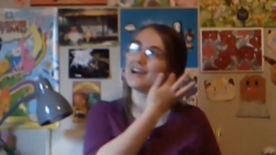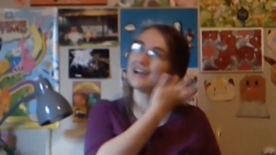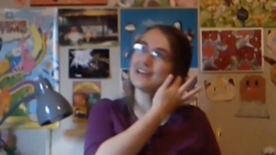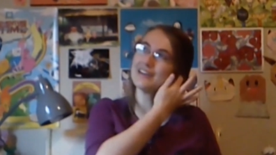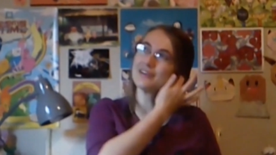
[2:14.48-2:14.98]

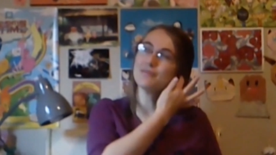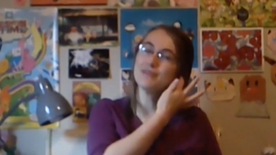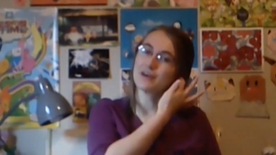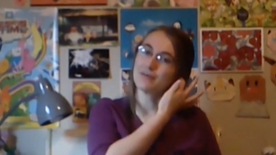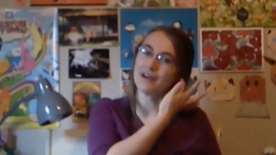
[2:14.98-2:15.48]
he could be
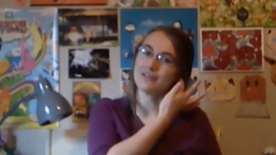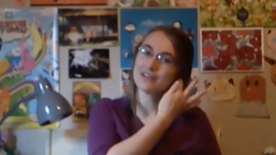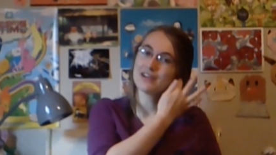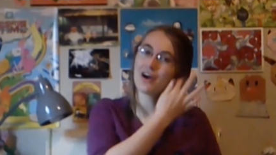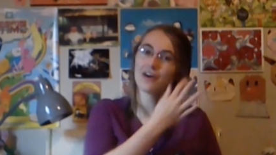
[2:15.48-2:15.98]
unwound.
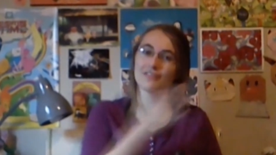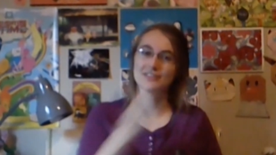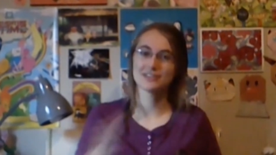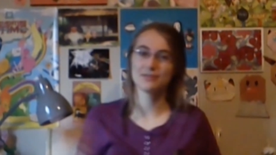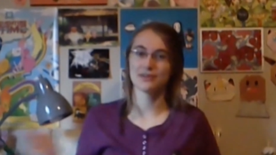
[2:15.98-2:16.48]

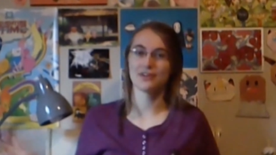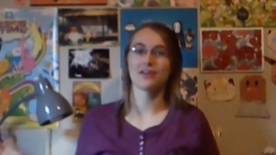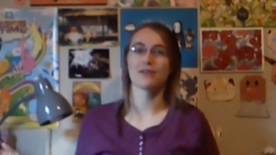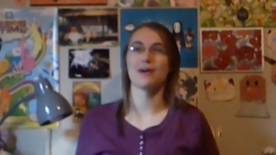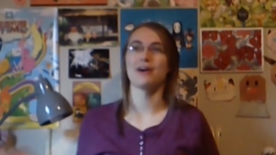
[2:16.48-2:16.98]
Harvested but
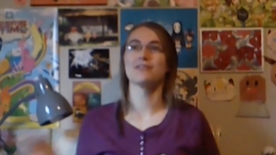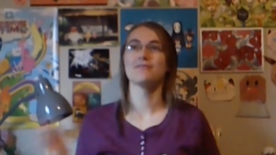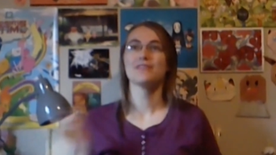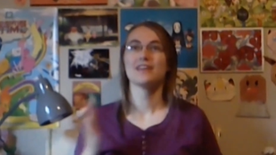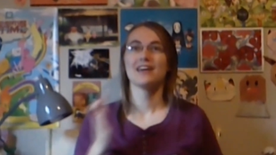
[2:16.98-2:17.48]
not unwound.
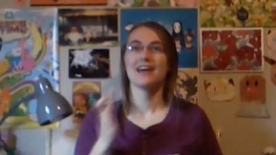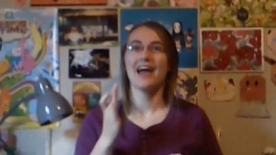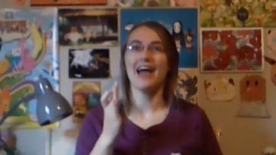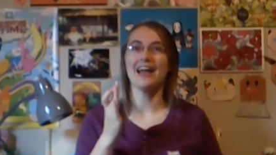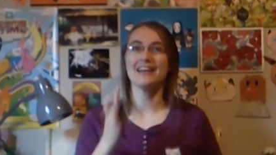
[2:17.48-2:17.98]

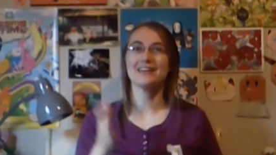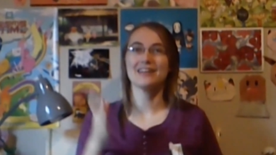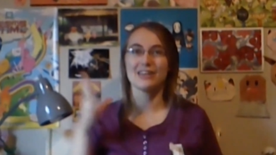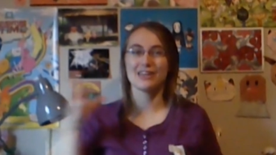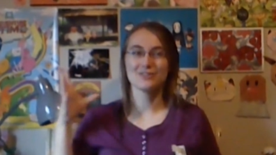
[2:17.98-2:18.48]
And
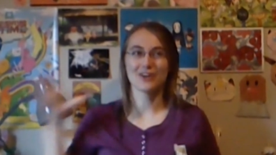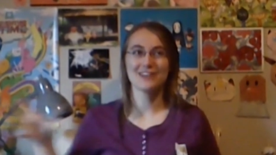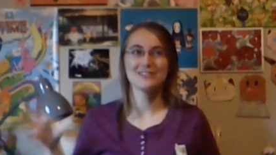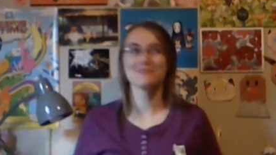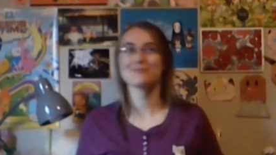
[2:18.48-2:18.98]
he tried
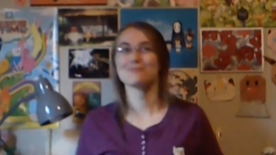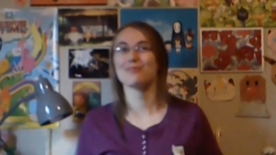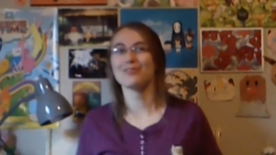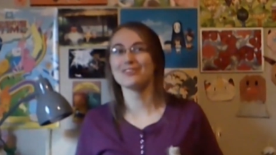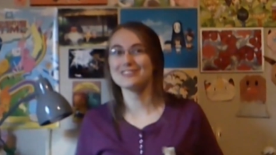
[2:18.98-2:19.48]
to do it with
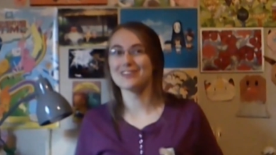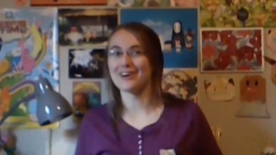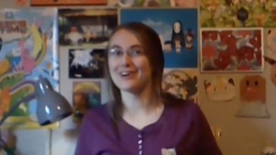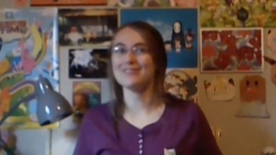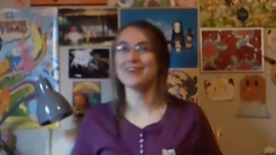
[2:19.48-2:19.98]
Roland's
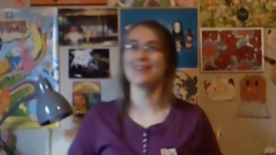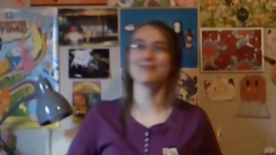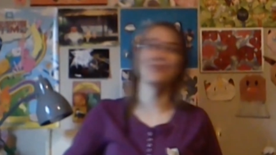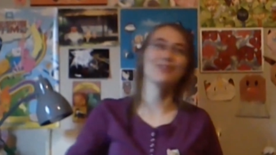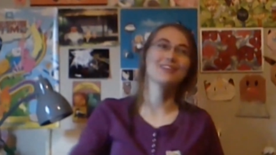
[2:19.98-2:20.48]
arm, and
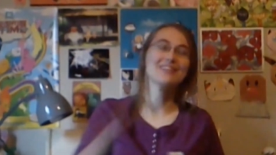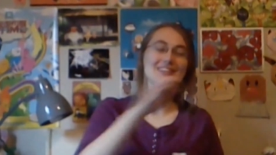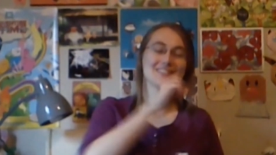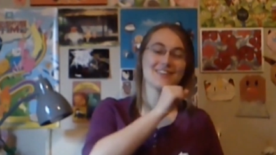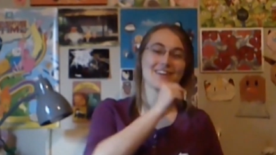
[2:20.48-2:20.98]
Roland
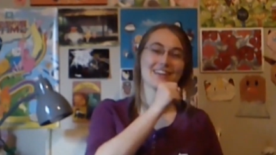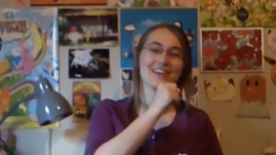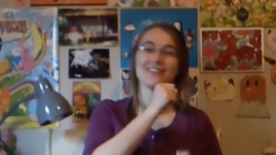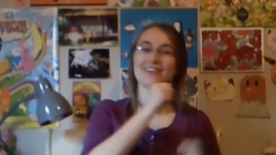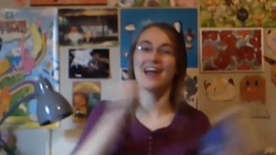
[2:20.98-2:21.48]
is not a
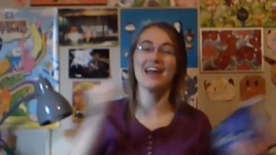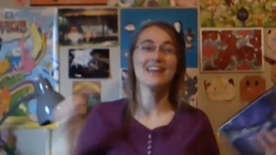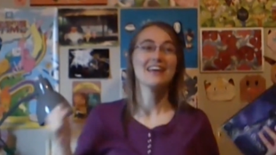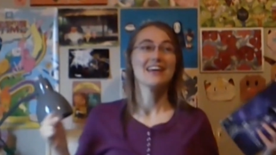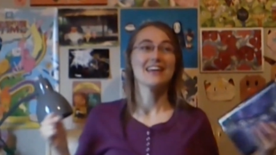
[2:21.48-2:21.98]
killer. And
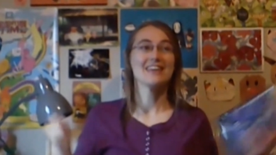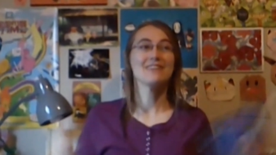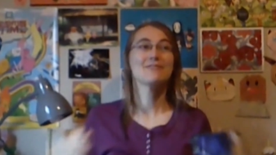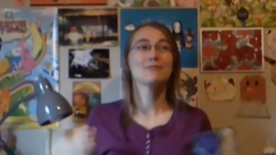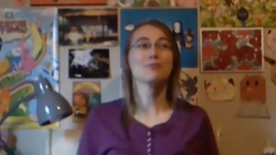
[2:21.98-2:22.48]

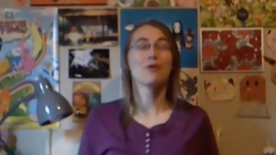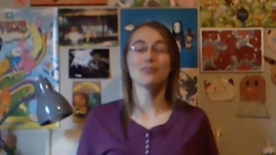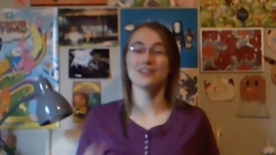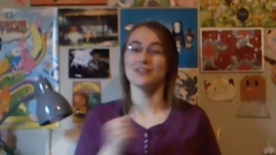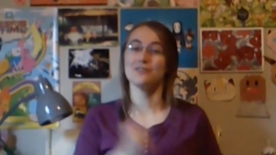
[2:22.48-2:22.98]
even
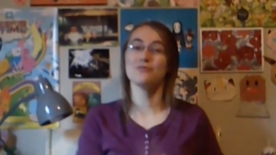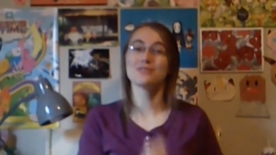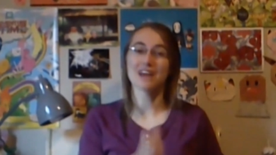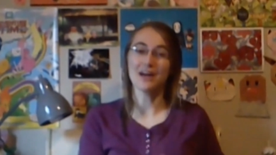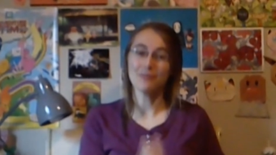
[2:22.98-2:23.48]
Roland, who
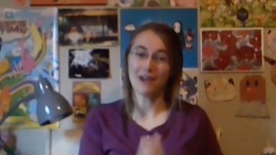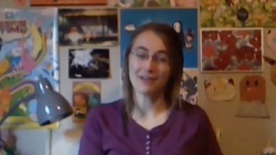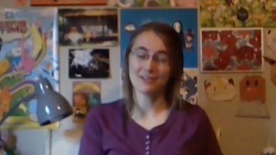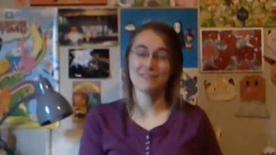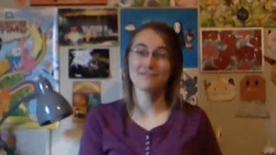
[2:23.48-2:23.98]
was
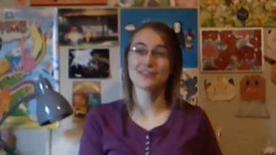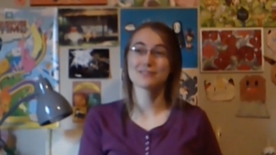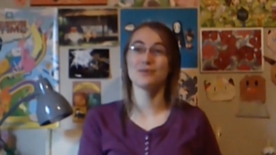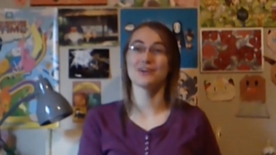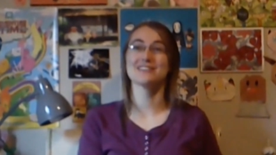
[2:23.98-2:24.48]
unwound in the
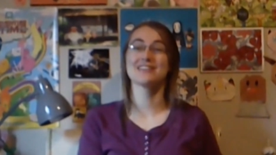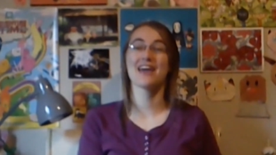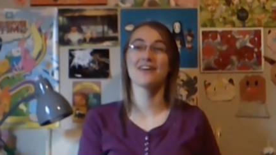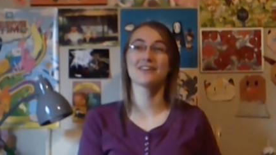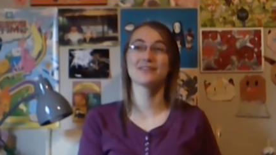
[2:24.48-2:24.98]
first book, his
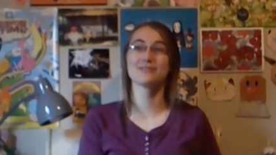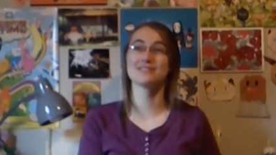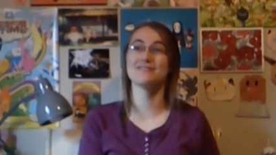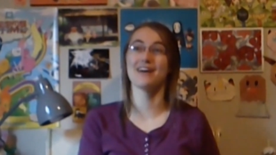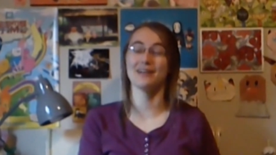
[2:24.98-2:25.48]
character was
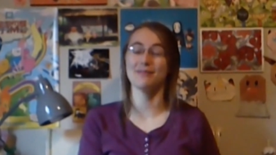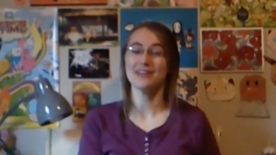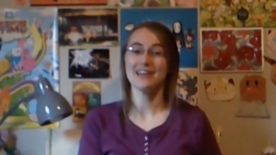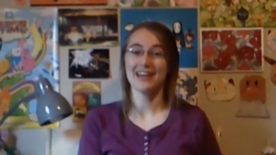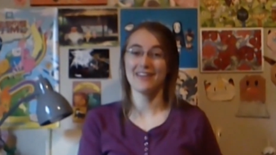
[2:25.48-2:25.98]
developed
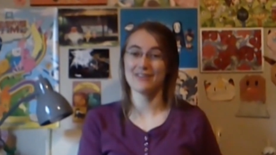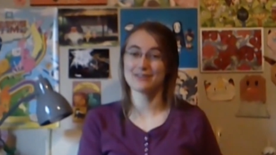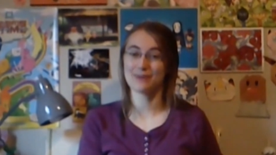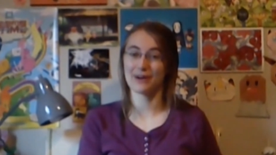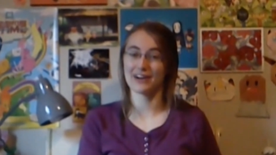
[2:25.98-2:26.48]
in this
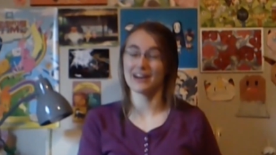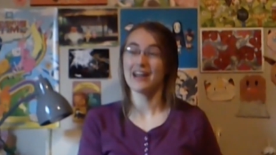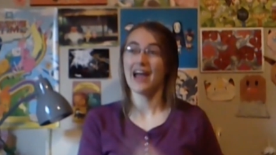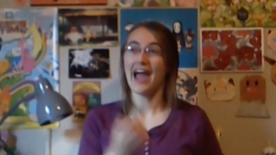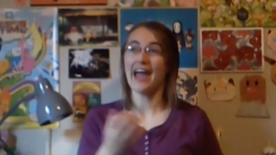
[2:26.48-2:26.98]
part.
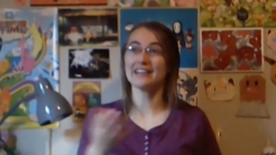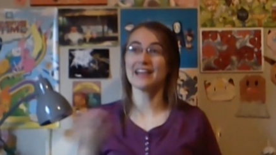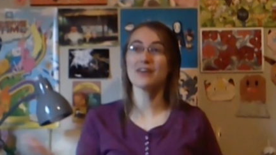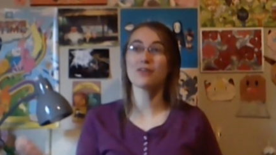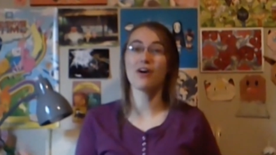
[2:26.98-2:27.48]
And
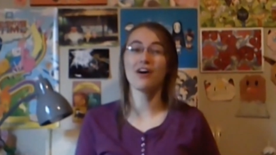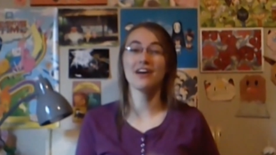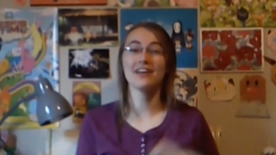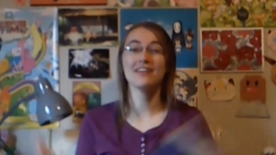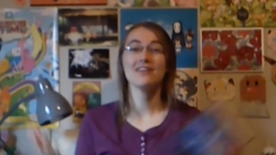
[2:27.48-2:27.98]
later
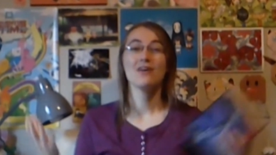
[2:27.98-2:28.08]
on,